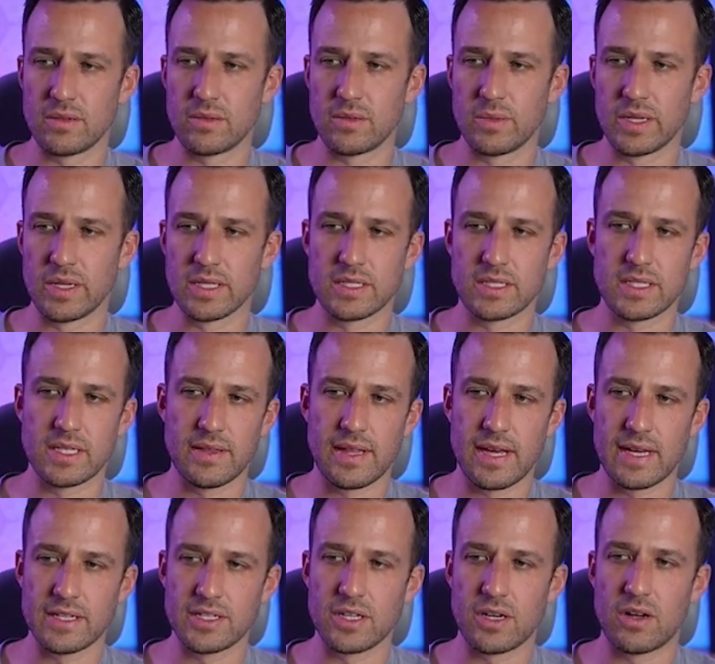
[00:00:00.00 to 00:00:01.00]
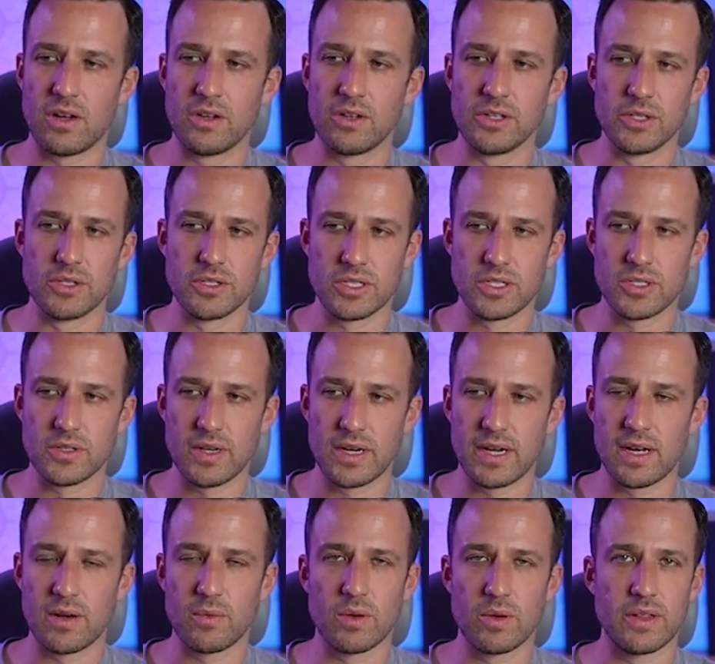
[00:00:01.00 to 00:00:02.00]
We can send that to all users right
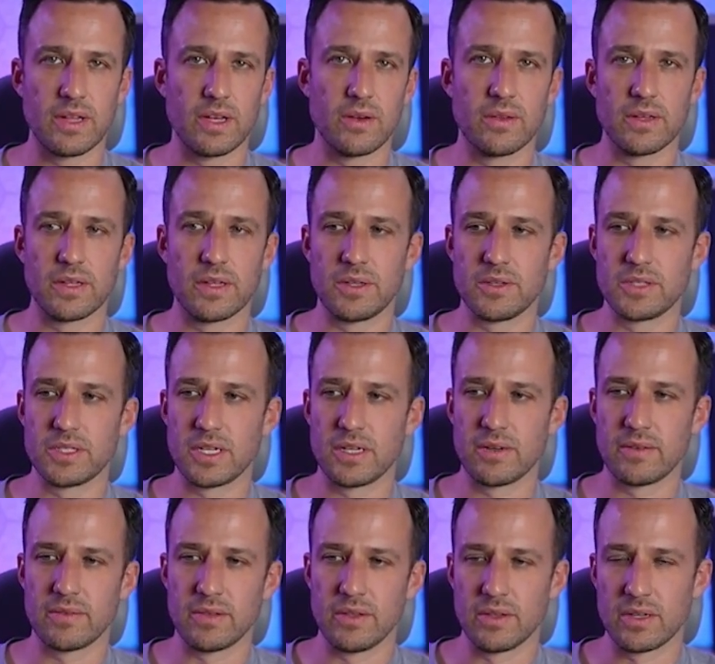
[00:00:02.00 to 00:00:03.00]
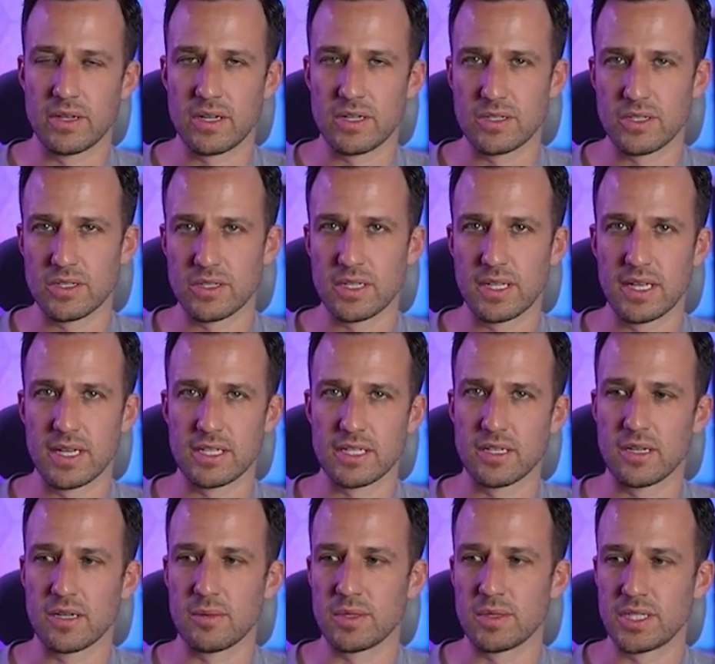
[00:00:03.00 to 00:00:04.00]
now. We're the only user. You could also select
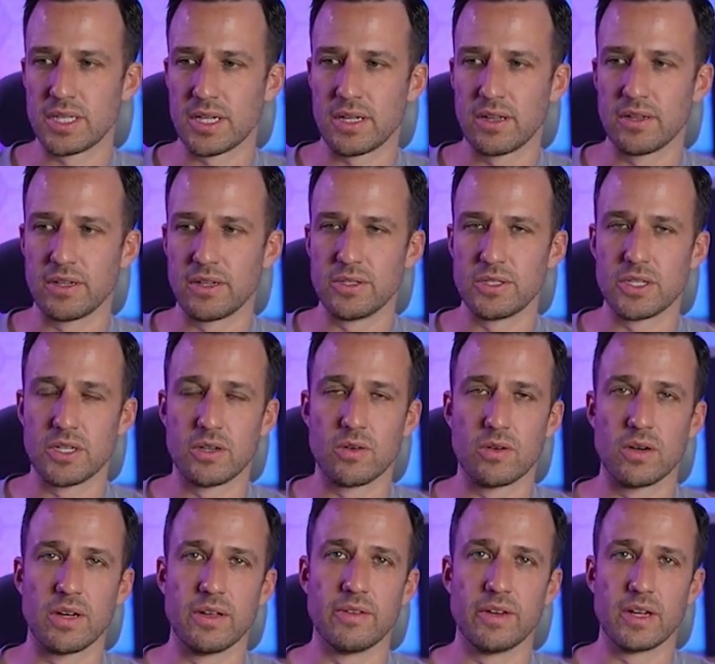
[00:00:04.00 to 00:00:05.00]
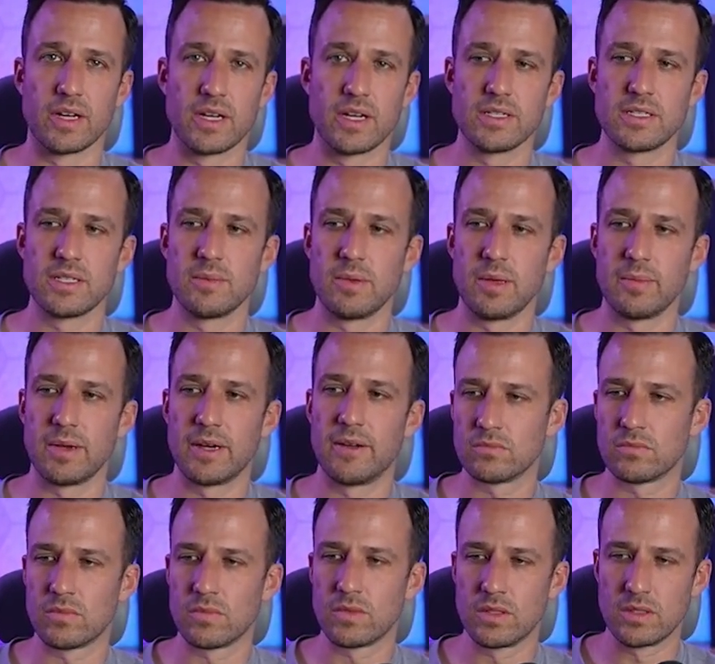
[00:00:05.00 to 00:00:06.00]
a particular user or even a custom
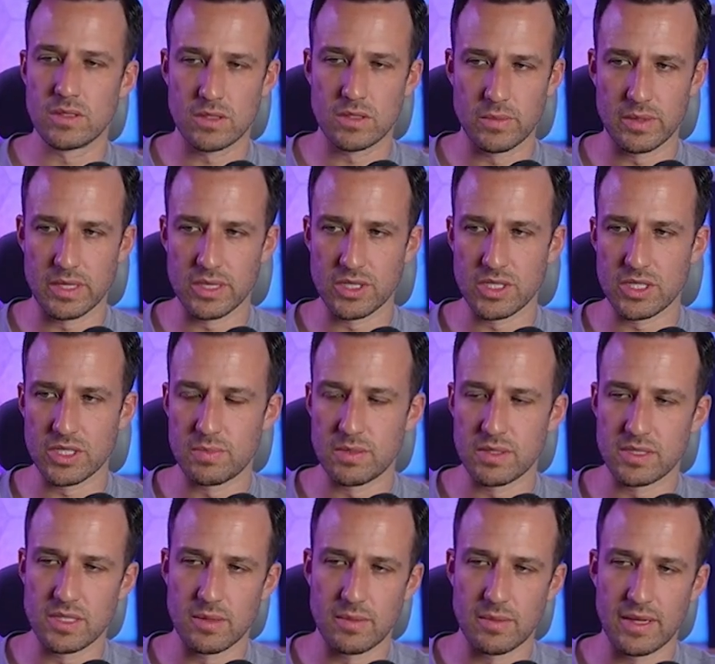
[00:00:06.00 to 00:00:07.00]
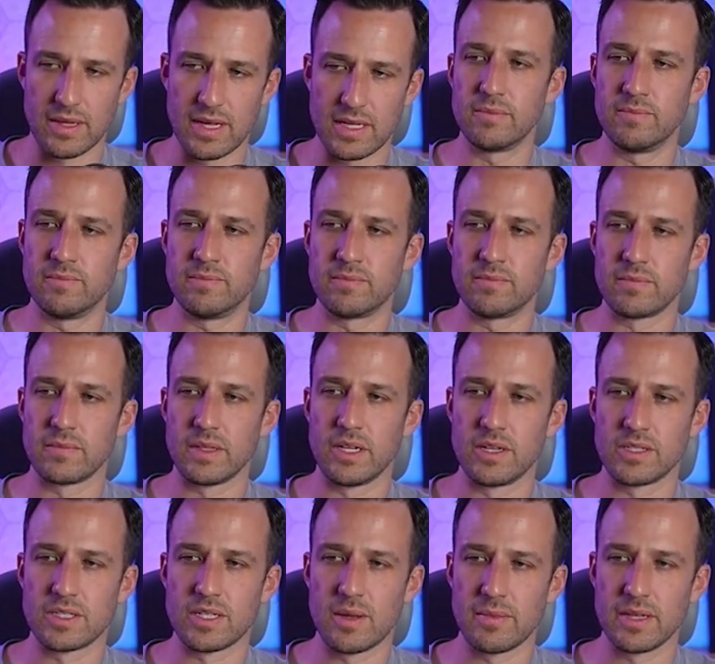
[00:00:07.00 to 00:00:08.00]
email. So we can just put something like
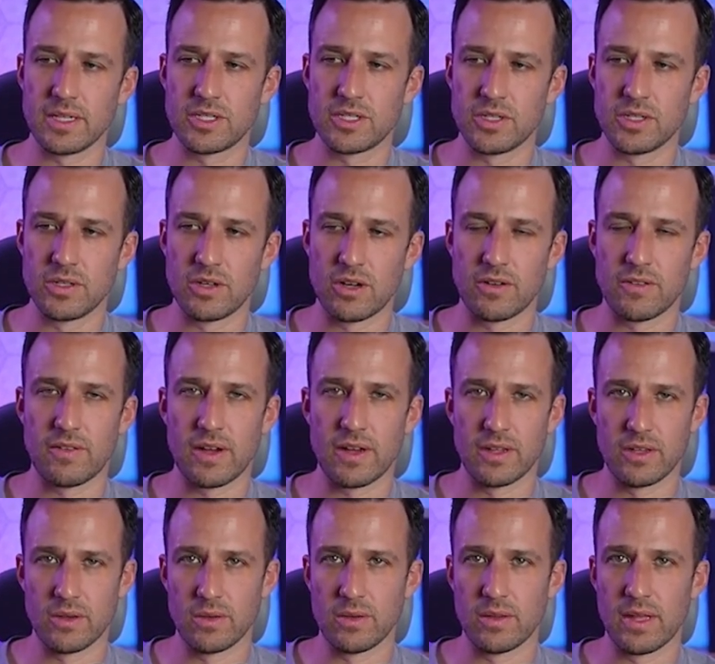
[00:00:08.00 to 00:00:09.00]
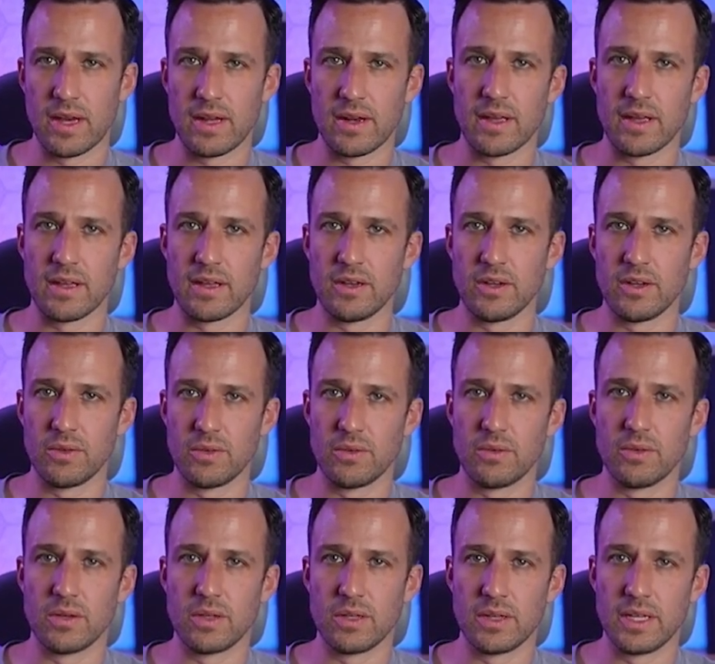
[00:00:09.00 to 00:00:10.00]
that, something to notify you that a
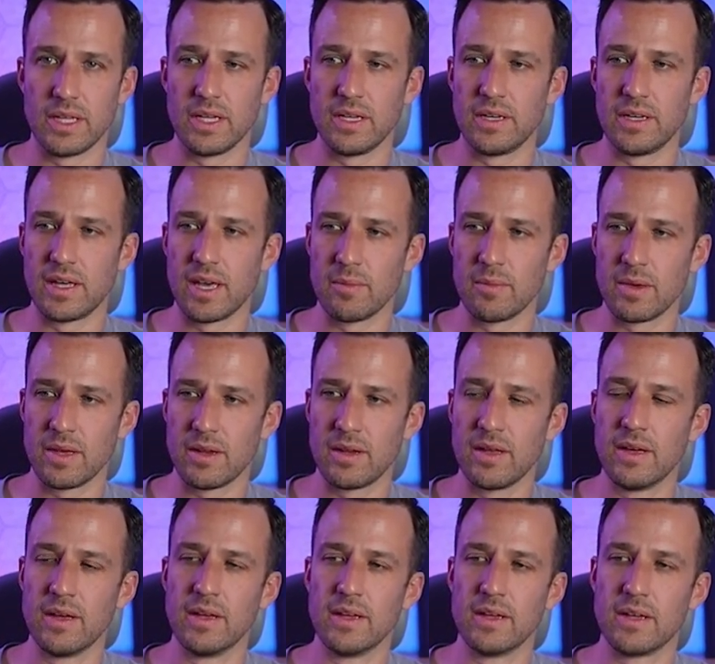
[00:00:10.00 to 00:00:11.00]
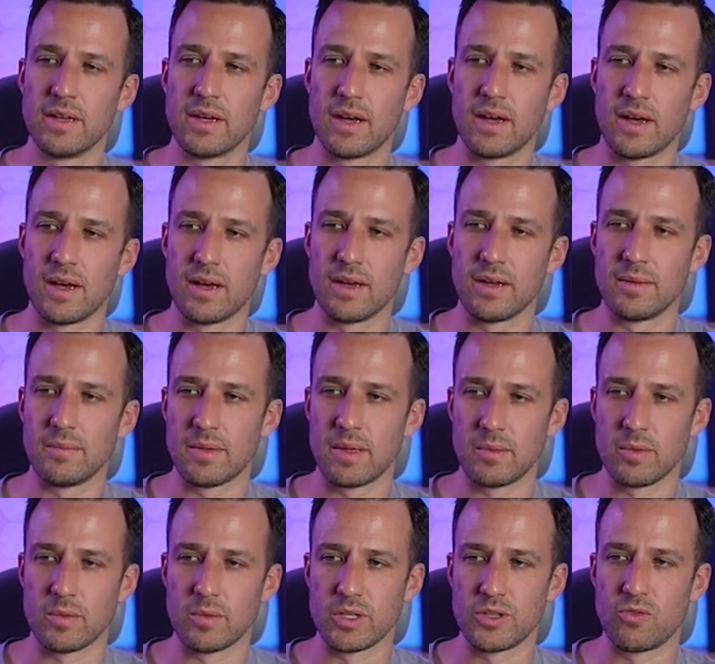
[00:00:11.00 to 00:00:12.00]
new lead came in and
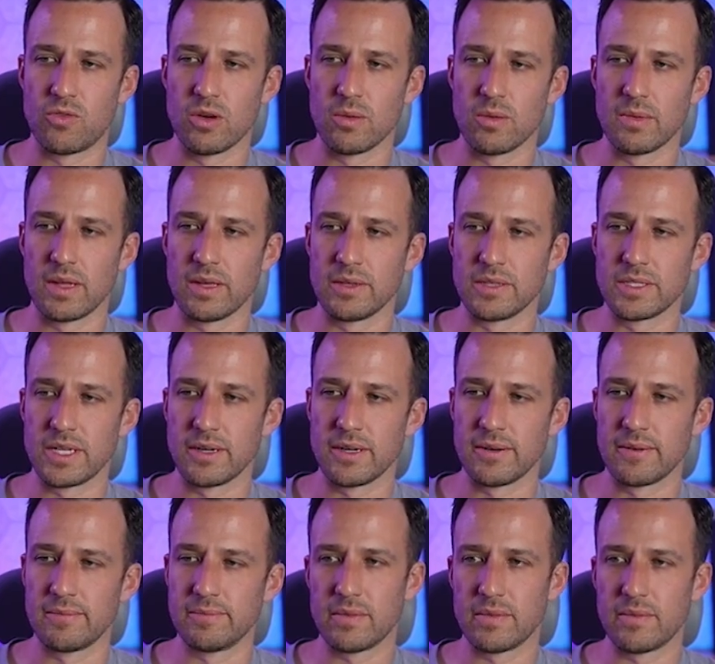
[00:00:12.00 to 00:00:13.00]
maybe which form they used here.